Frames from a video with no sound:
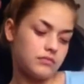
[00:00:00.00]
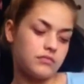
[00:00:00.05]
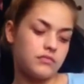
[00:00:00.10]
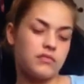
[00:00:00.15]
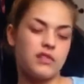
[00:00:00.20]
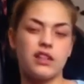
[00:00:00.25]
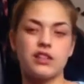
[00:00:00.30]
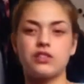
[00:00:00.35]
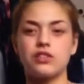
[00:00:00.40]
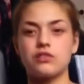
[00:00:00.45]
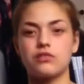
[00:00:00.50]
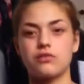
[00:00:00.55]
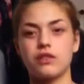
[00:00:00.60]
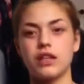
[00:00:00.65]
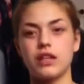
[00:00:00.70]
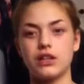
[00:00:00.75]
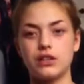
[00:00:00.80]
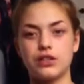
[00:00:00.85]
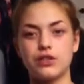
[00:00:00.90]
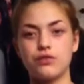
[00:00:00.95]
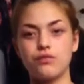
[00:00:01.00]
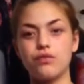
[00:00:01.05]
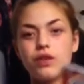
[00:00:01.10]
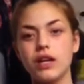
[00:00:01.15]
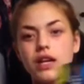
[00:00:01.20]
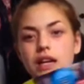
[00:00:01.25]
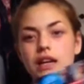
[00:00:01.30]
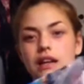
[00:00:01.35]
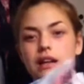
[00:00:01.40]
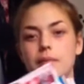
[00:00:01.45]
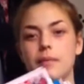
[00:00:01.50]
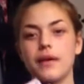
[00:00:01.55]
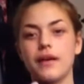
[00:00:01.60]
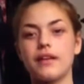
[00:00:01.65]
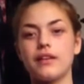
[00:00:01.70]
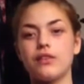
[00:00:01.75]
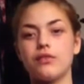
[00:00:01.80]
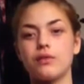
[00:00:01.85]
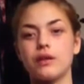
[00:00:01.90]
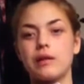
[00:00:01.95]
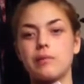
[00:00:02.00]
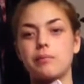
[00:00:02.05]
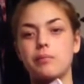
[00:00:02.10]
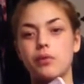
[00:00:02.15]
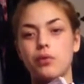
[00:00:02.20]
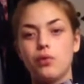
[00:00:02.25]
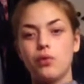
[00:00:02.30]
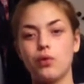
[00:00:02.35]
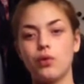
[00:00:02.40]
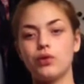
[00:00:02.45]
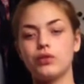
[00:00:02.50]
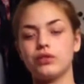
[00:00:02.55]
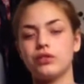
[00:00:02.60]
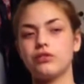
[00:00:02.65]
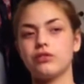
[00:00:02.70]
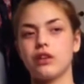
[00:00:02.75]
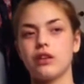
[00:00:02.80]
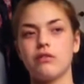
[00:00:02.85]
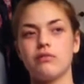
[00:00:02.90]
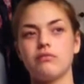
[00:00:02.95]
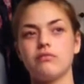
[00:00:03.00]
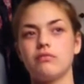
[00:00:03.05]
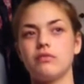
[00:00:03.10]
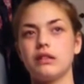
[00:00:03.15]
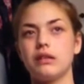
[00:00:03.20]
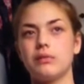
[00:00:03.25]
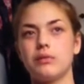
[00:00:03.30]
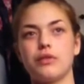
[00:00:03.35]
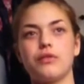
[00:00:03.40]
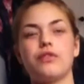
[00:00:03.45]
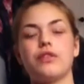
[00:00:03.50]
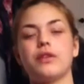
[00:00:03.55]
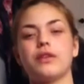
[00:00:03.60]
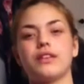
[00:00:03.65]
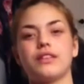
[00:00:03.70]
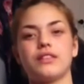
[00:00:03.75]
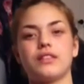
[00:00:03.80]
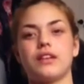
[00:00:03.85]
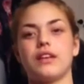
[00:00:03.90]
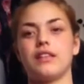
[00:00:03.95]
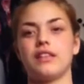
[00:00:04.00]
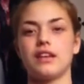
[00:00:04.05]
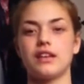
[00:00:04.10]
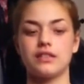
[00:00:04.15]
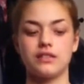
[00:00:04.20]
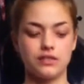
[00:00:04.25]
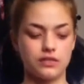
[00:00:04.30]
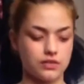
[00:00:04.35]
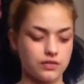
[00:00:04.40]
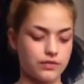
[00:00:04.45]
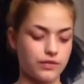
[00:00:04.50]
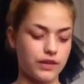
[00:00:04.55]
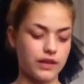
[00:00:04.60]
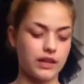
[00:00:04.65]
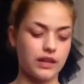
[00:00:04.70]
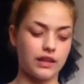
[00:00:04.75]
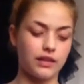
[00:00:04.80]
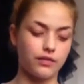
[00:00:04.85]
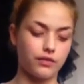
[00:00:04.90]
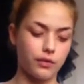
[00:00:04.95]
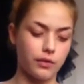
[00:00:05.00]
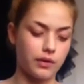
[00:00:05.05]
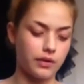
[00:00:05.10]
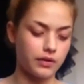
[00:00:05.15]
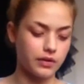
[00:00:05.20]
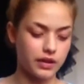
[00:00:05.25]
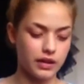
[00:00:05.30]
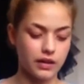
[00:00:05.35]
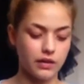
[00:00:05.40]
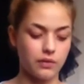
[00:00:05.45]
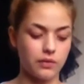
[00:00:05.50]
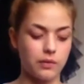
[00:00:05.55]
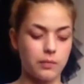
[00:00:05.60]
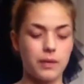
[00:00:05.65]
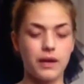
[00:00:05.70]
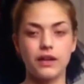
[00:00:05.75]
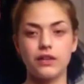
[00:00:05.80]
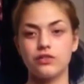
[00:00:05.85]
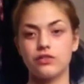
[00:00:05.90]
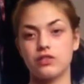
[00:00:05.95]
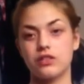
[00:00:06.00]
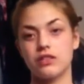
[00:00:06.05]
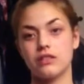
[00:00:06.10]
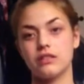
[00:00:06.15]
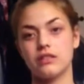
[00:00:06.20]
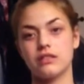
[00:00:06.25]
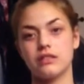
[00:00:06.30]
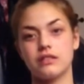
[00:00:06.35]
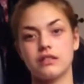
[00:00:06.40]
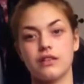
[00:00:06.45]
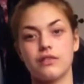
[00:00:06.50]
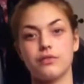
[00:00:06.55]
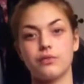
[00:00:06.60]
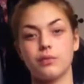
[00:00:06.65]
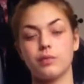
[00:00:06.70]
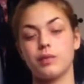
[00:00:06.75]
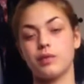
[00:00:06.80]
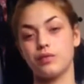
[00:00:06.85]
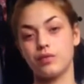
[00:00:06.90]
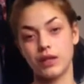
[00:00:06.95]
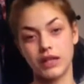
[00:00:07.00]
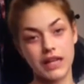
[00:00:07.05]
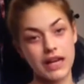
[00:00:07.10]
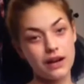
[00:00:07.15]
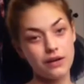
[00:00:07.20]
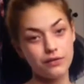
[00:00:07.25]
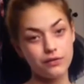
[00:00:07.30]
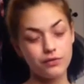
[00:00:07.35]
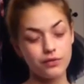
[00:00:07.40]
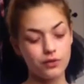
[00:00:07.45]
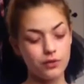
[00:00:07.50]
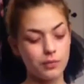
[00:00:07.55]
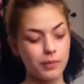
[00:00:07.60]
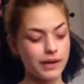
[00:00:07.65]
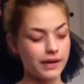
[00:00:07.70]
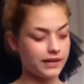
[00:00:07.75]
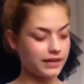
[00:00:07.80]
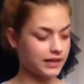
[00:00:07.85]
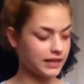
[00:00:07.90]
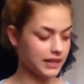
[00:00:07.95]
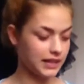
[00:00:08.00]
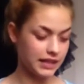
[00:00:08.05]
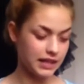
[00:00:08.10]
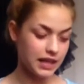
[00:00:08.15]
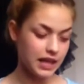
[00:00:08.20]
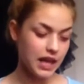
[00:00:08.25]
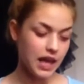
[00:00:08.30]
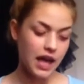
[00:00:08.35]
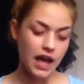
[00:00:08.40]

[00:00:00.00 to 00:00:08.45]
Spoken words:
They're just really good to read, and apparently you're really bored and you don't really want to focus on anything, so just flicking through and looking at all the pictures and stuff will be really helpful apparently.